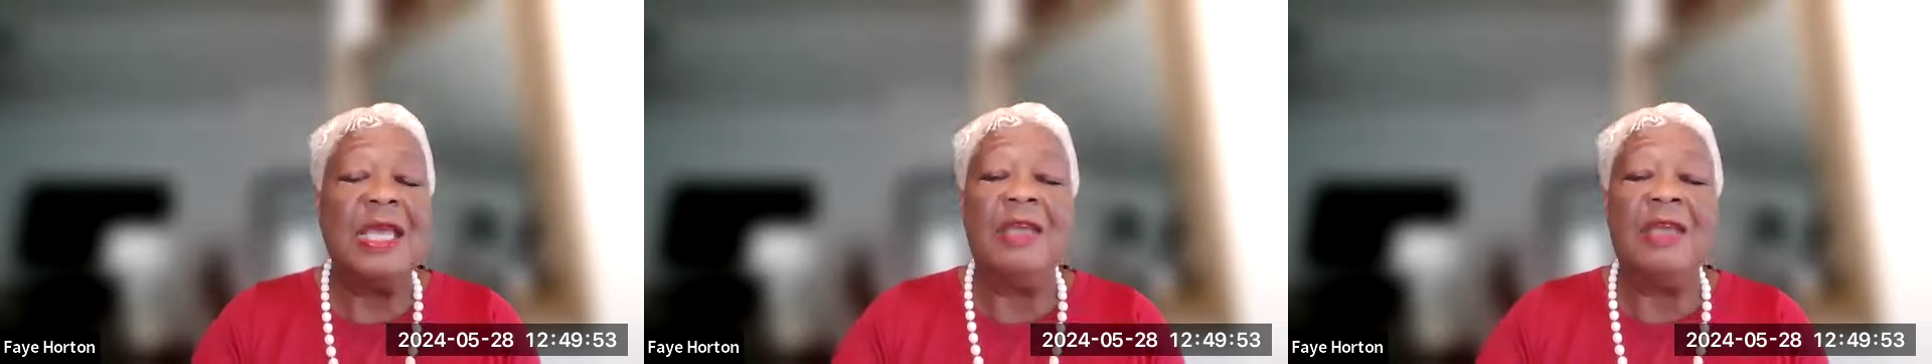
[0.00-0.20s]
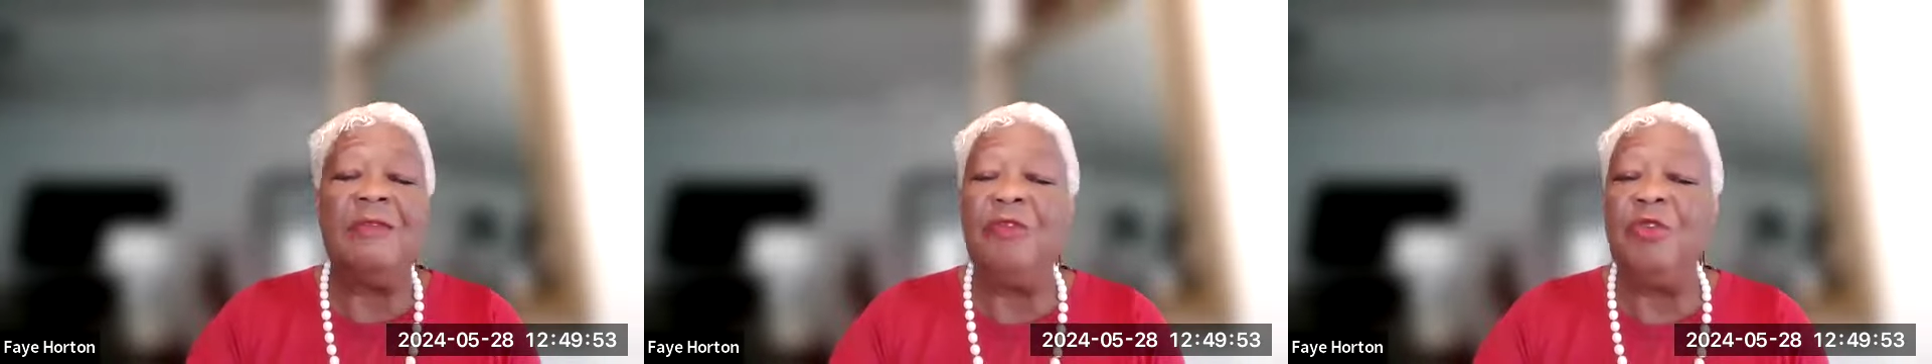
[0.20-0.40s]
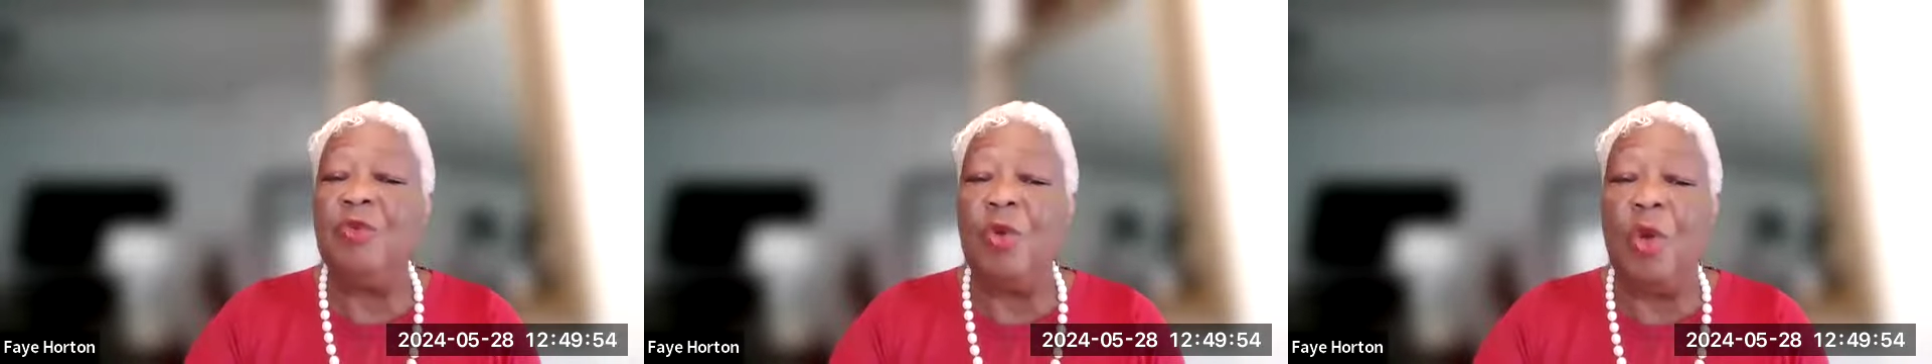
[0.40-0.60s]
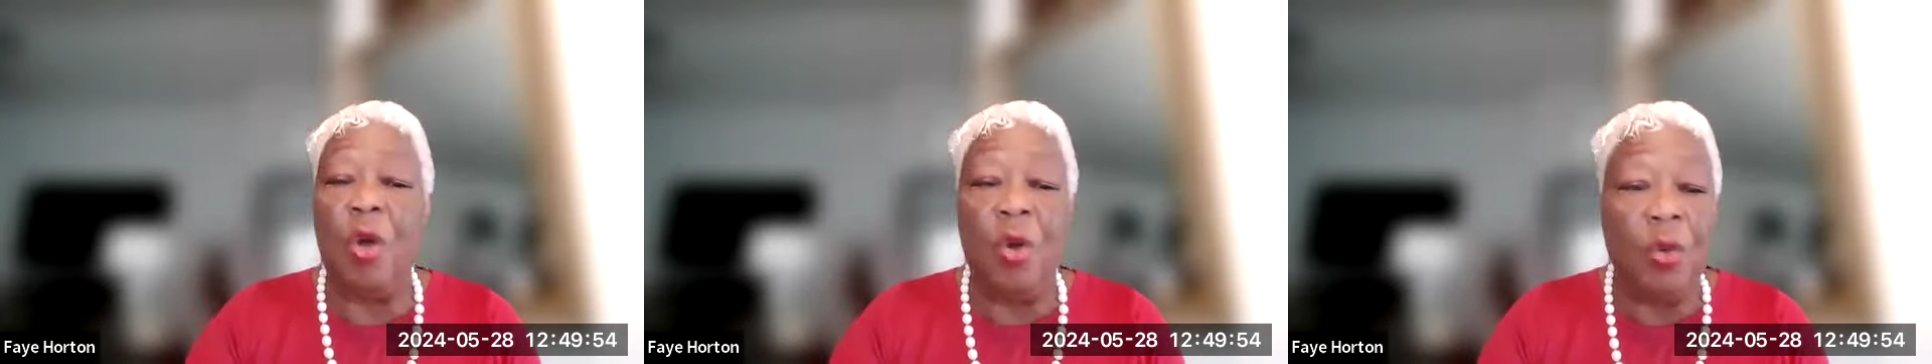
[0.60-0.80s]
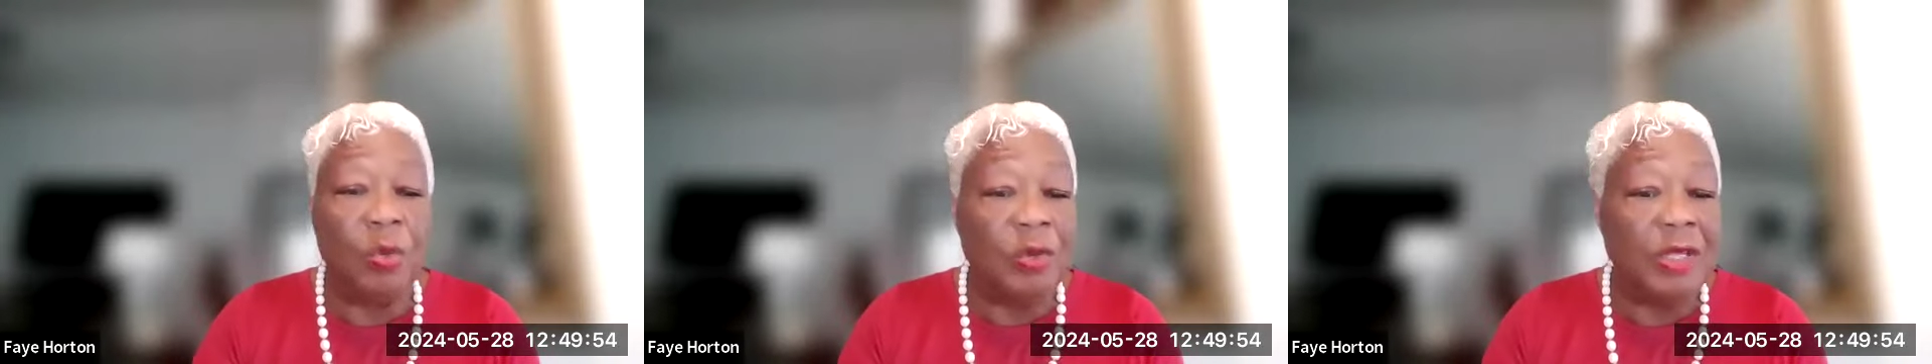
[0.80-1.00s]
if you
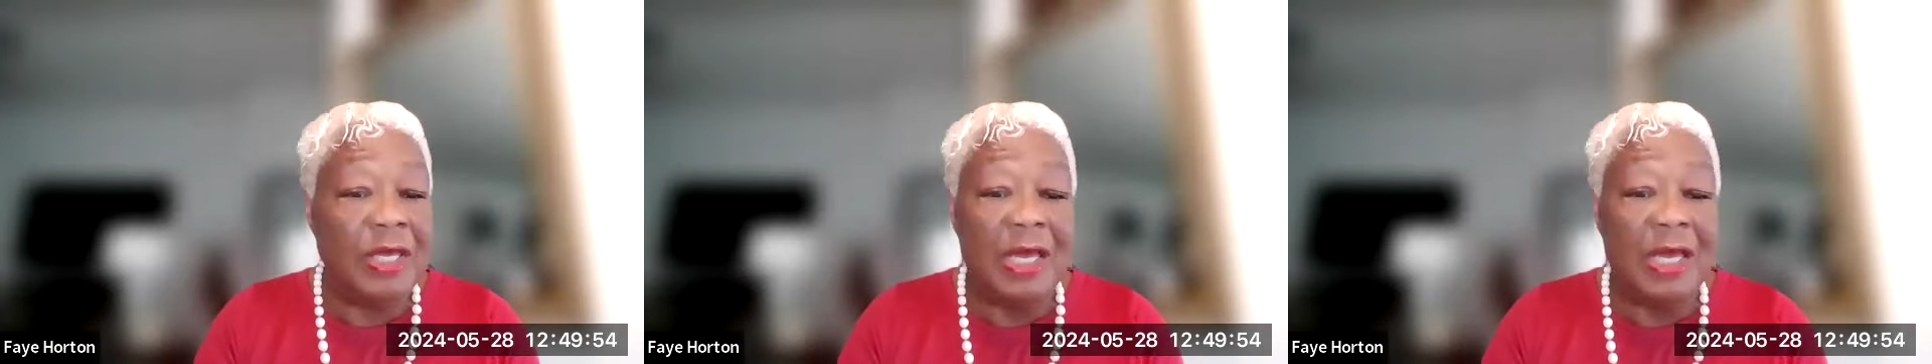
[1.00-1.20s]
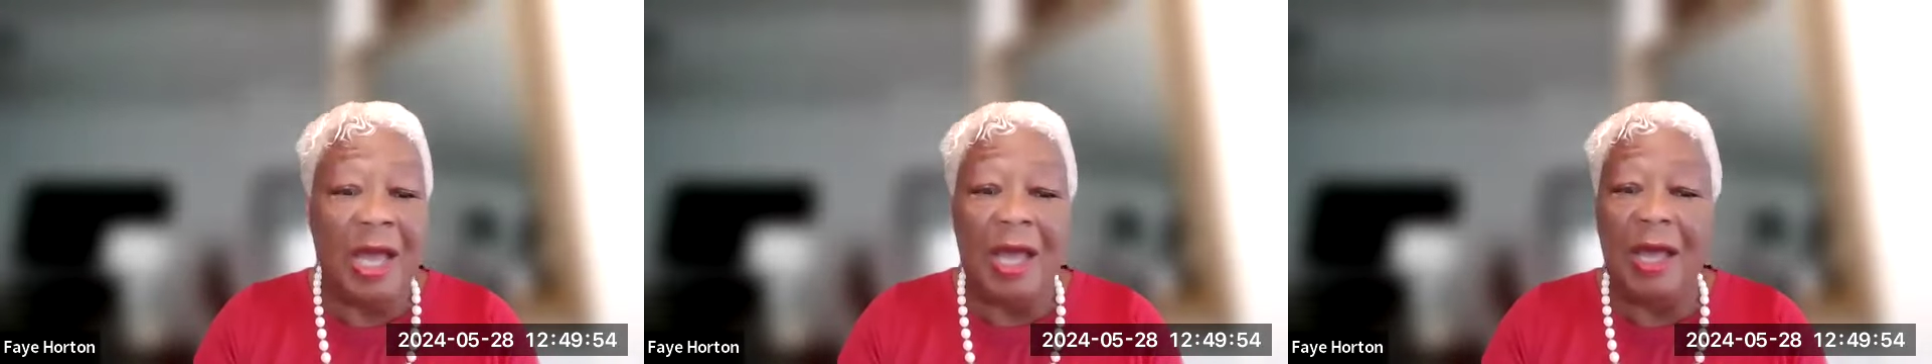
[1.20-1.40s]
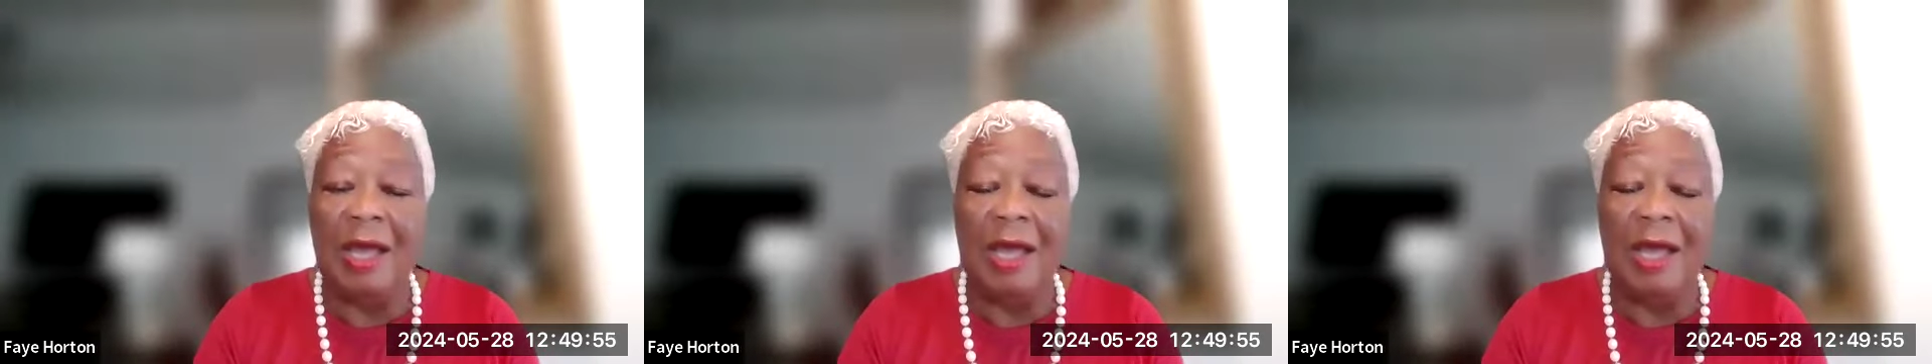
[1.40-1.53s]
only are